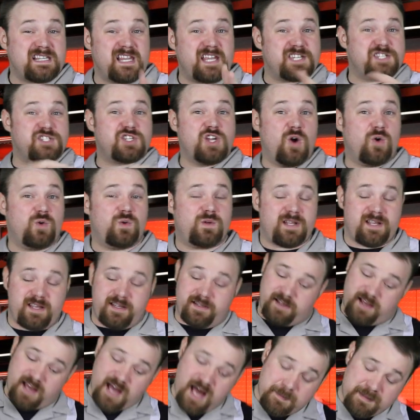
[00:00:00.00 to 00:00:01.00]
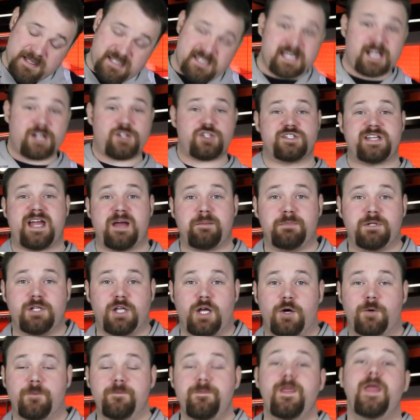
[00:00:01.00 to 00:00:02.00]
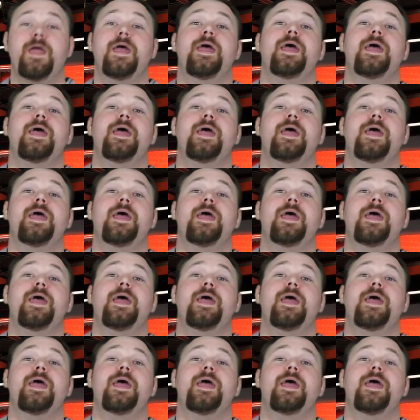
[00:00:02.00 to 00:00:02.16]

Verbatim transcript: let us know in the comment section down below.